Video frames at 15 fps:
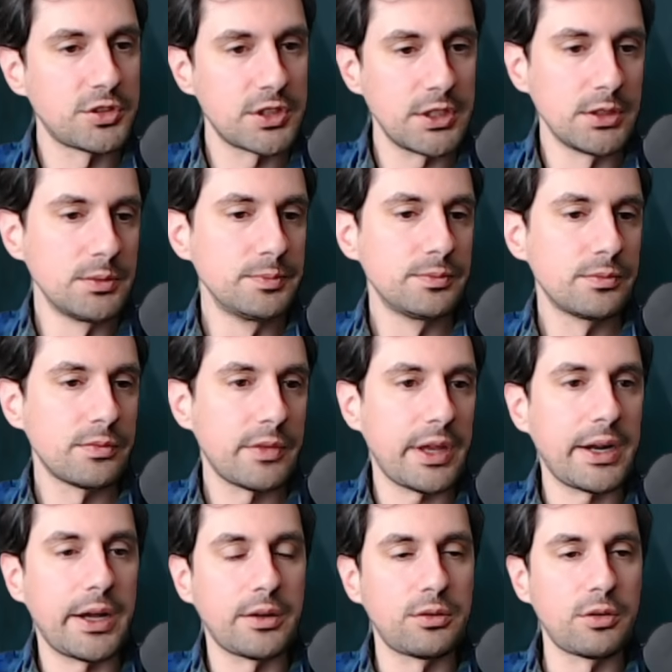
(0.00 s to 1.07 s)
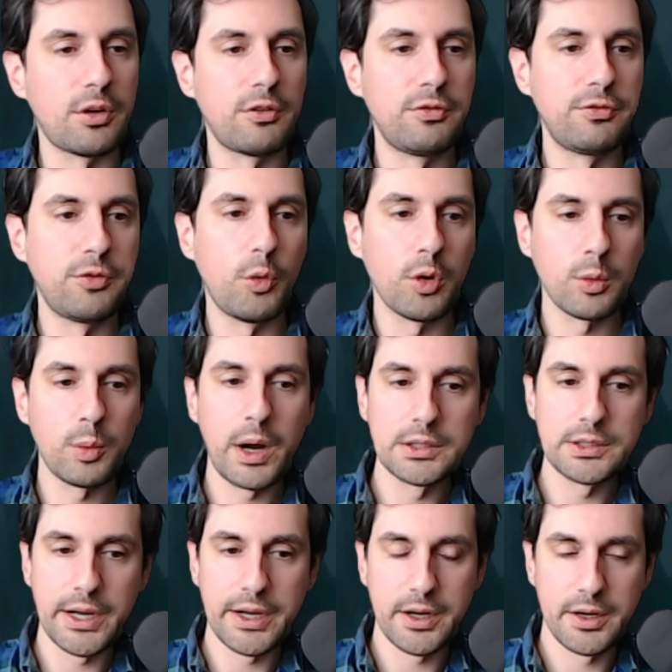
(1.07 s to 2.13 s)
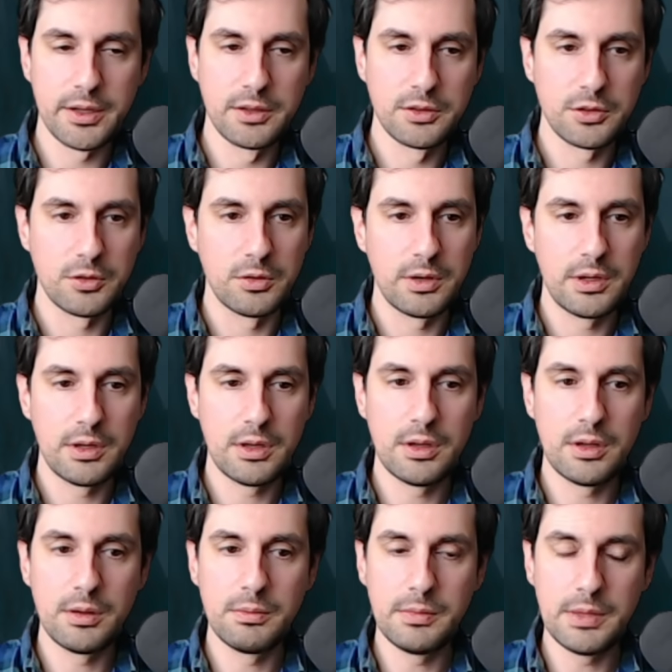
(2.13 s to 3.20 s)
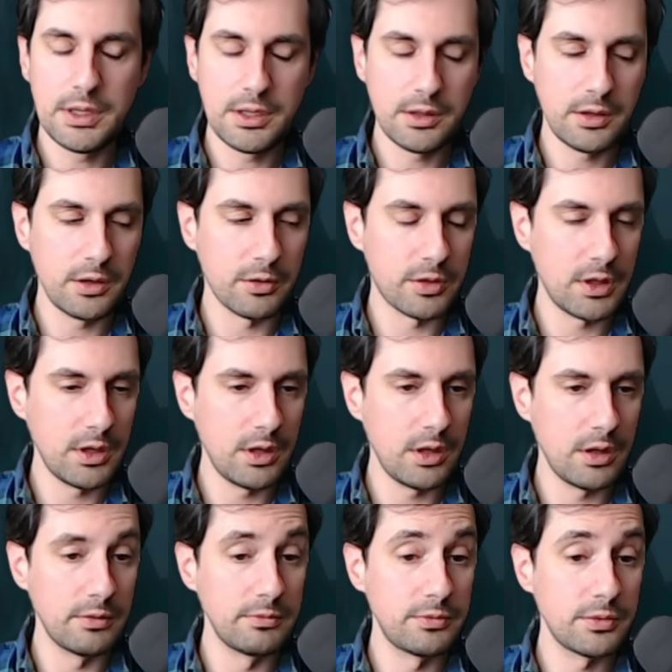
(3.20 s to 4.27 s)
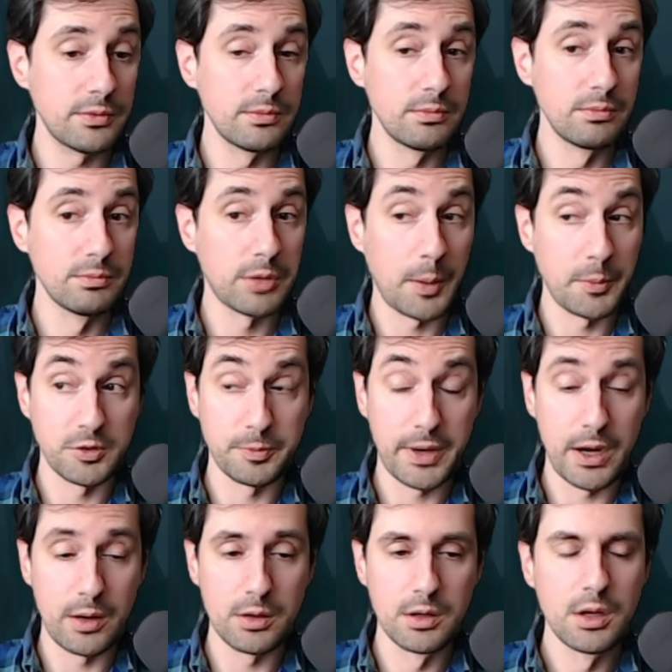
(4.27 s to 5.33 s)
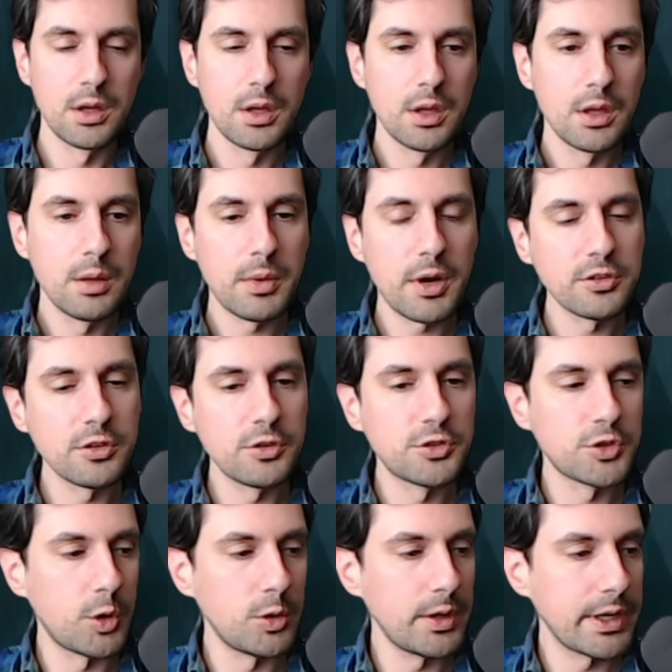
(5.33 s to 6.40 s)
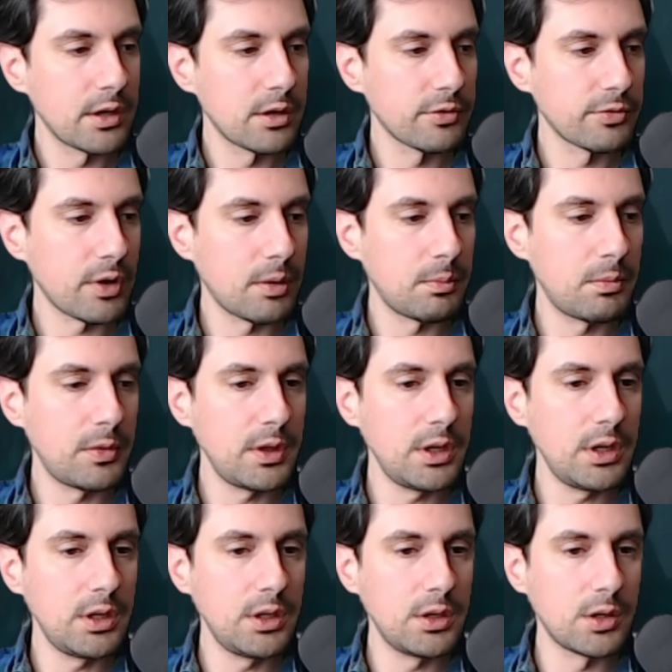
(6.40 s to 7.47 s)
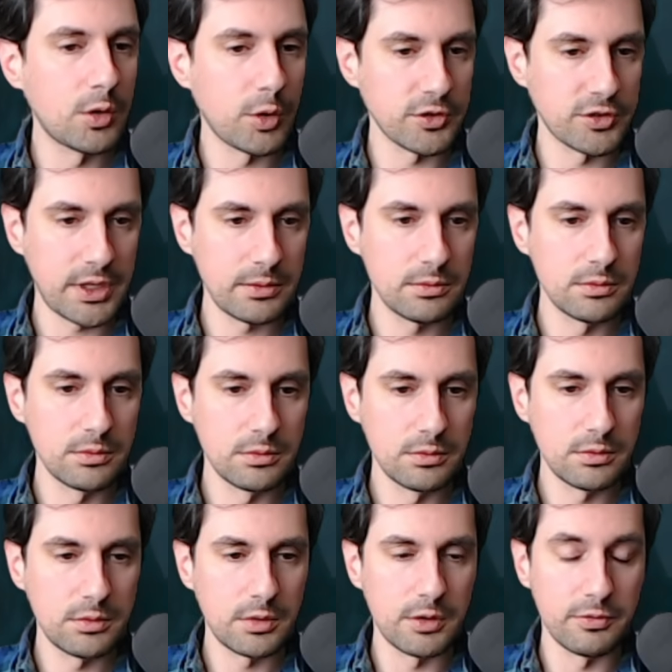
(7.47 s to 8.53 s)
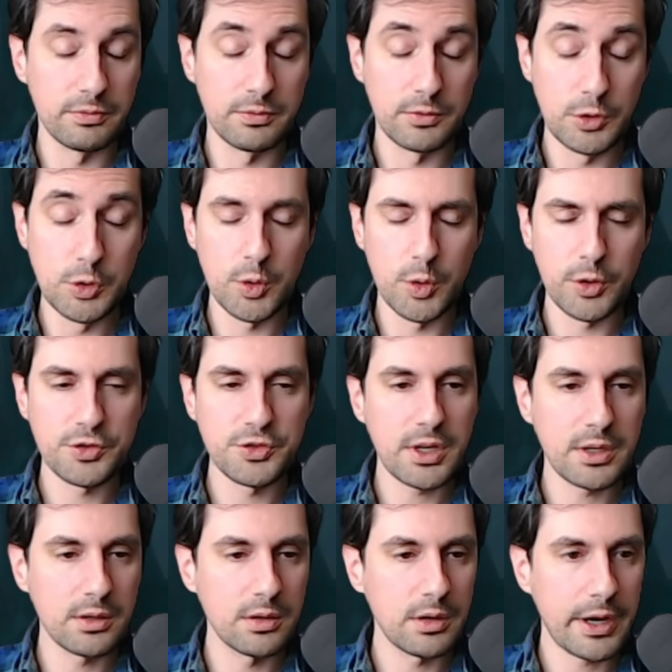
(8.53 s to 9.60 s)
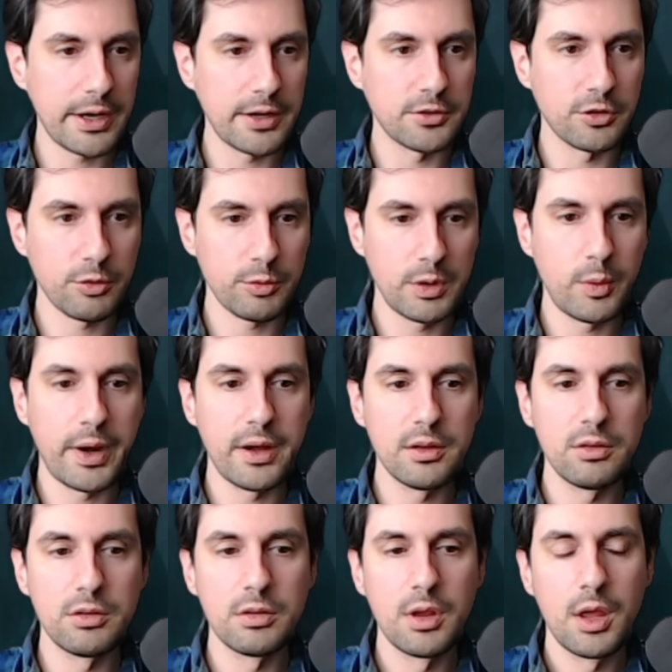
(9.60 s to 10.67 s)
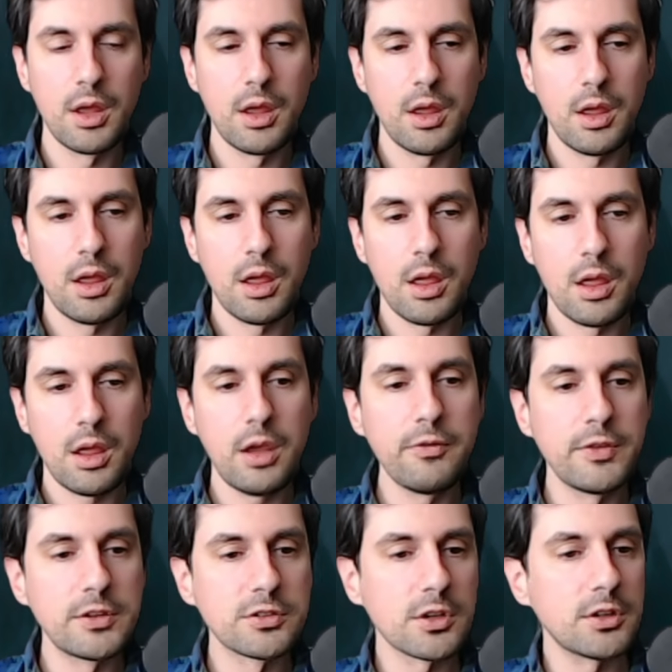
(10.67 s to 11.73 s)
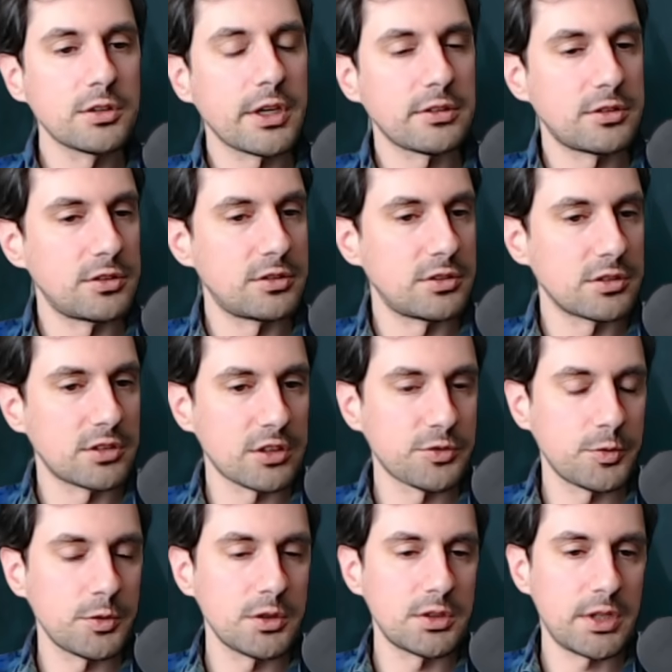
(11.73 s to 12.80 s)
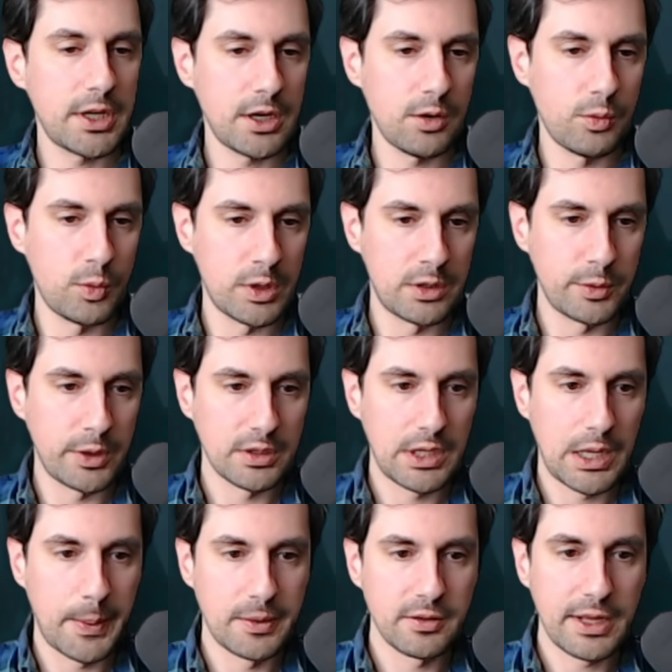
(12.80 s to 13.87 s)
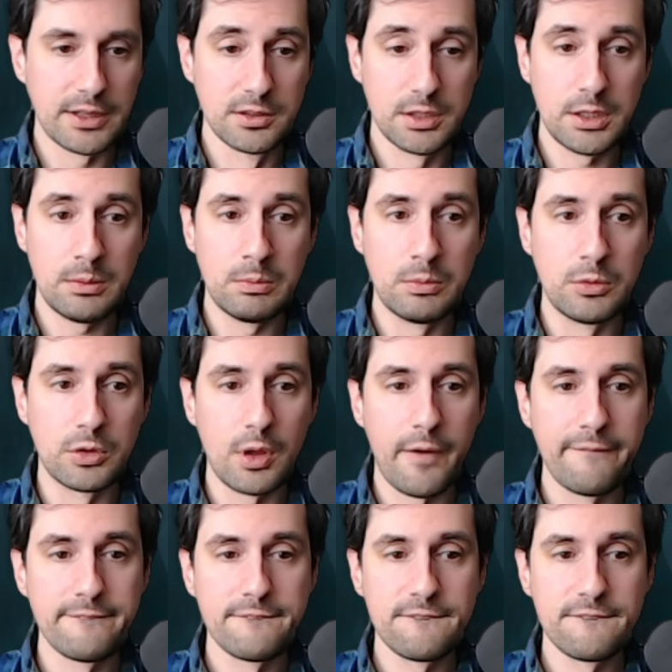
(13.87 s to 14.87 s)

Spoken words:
skill that has 4 wild icons, so immediately you're thinking of Promise of Power, but also Soul Link from the core set. The new core set has 3 wilds. If this skill test is successful, take 1 direct damage. That seems...